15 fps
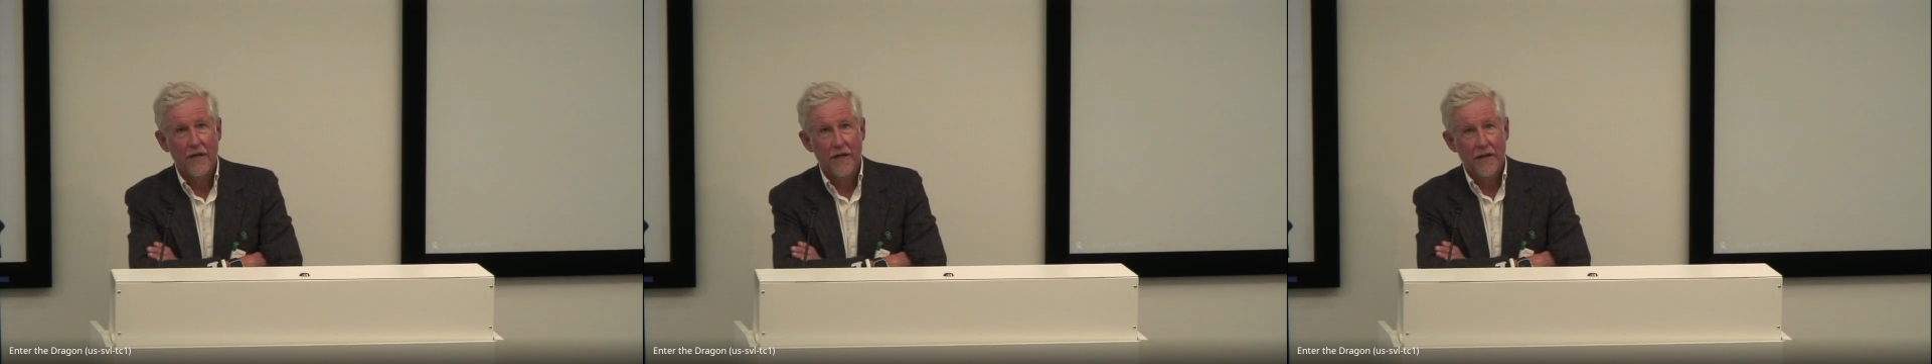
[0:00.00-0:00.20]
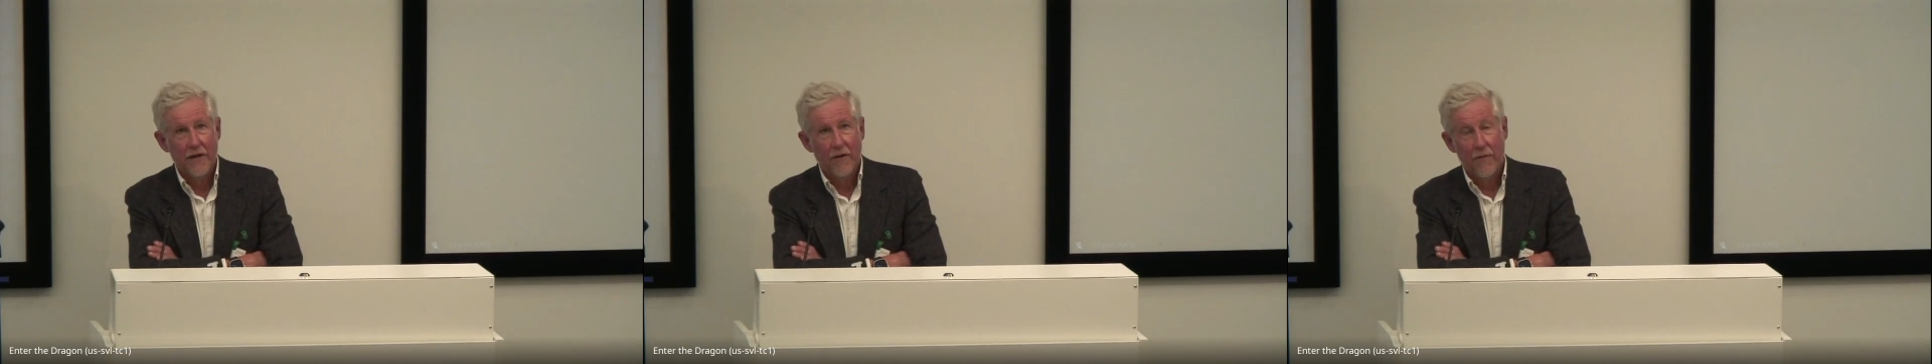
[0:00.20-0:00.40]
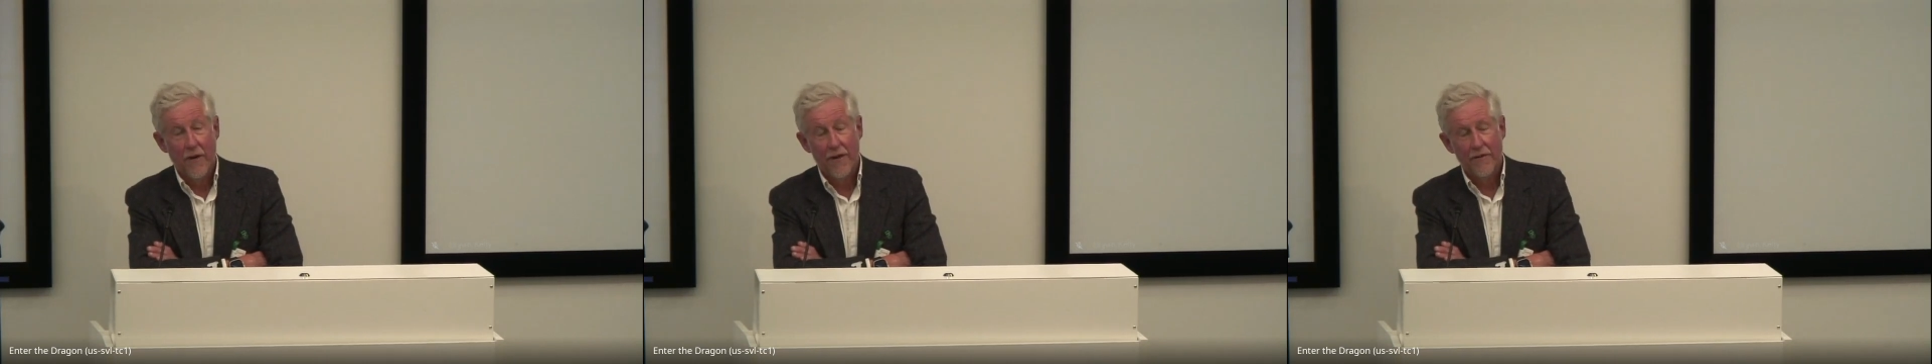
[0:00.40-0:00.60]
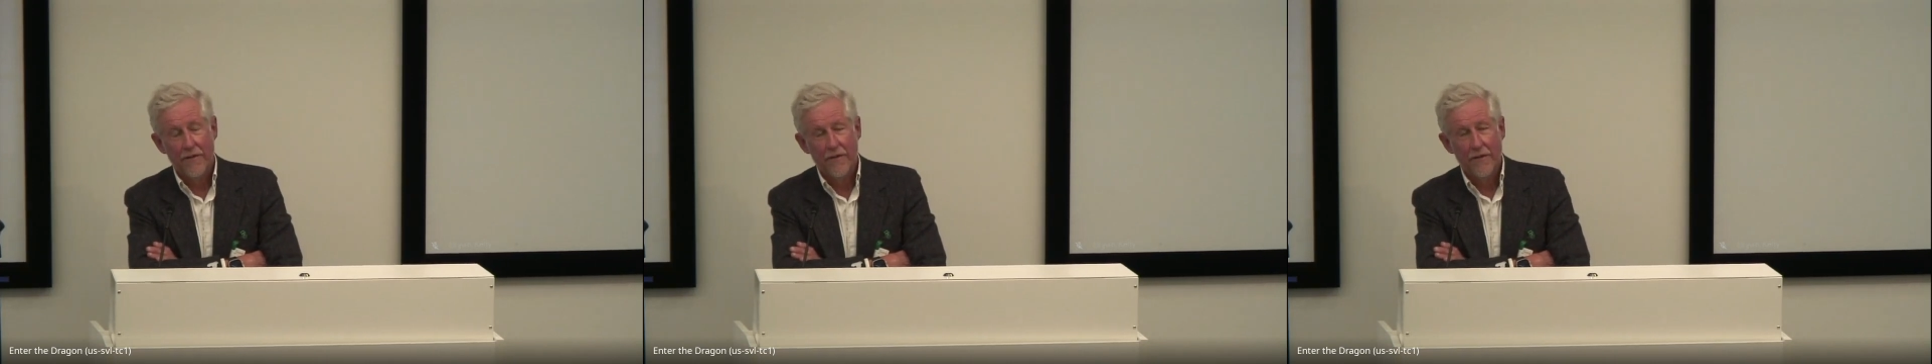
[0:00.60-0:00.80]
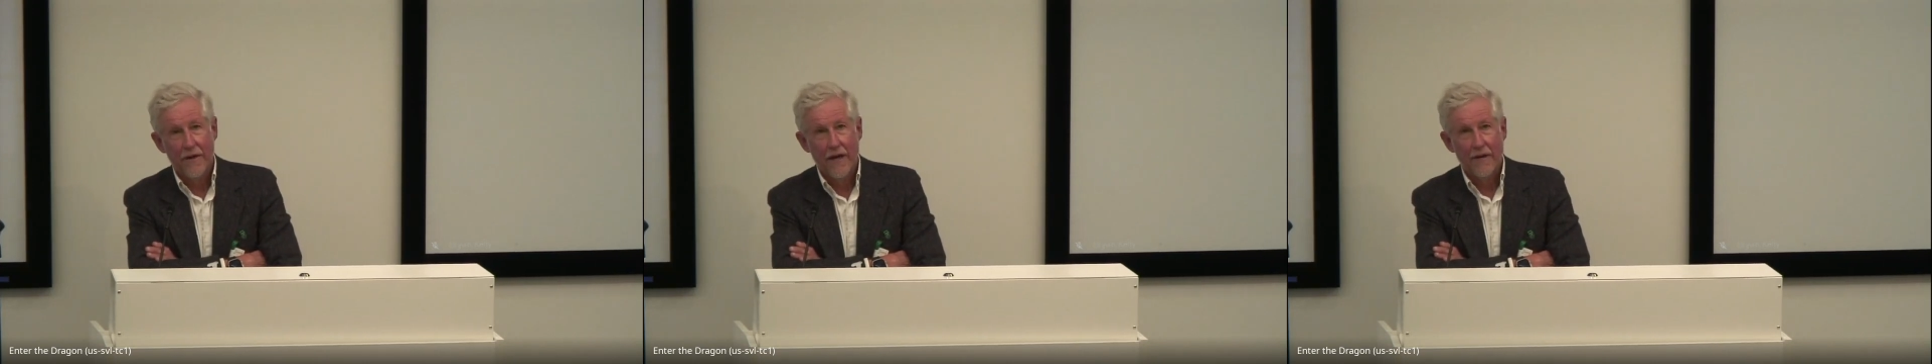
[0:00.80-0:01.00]
you know, rather
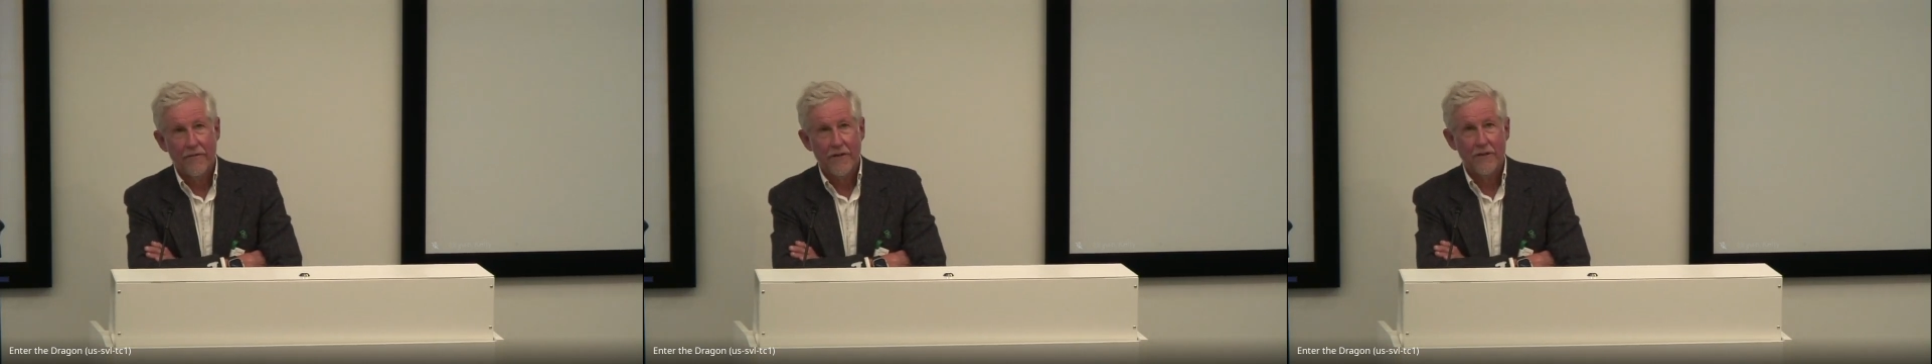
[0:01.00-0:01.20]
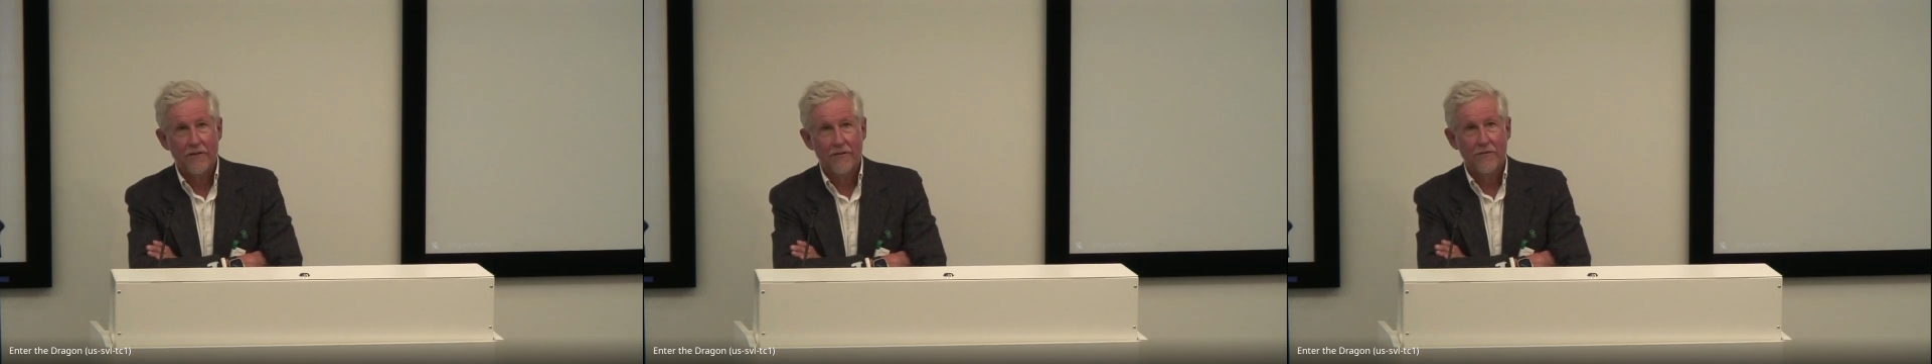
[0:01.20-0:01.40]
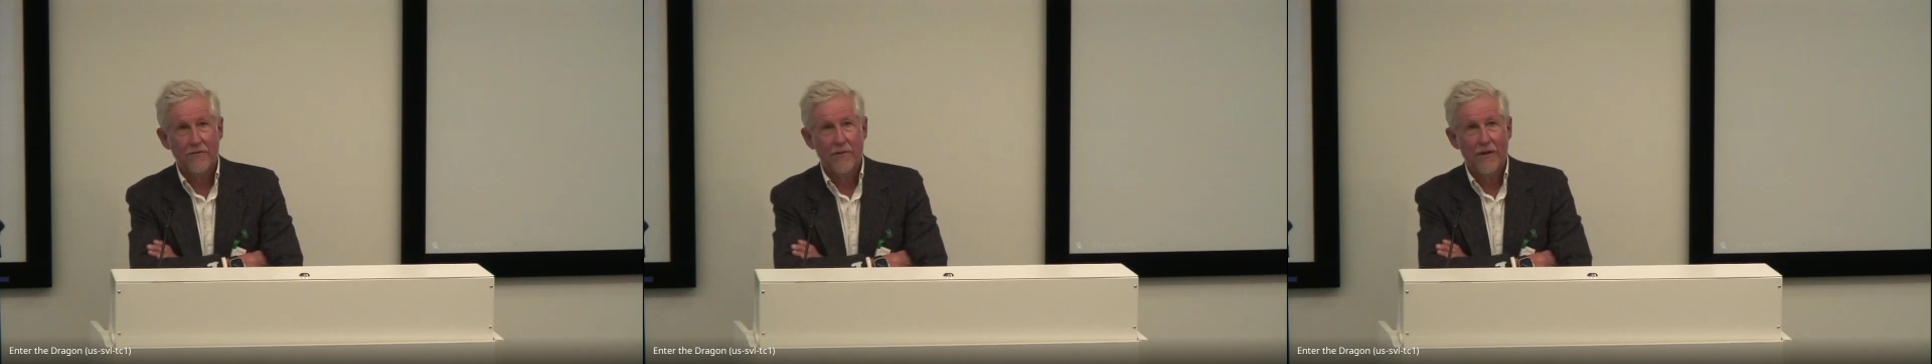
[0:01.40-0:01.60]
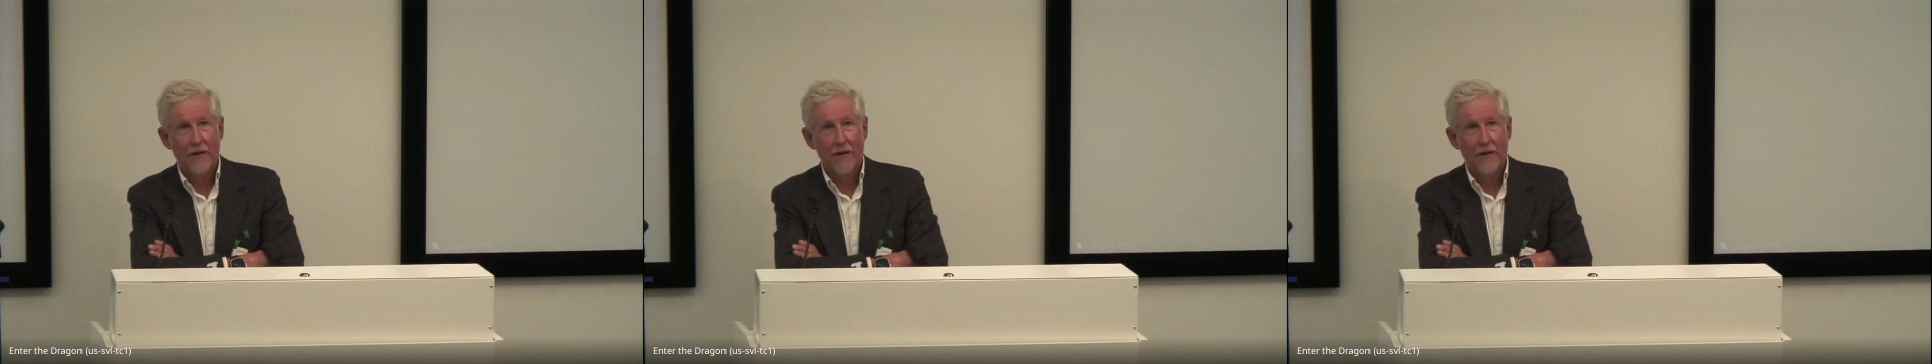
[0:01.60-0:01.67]
than having to uh,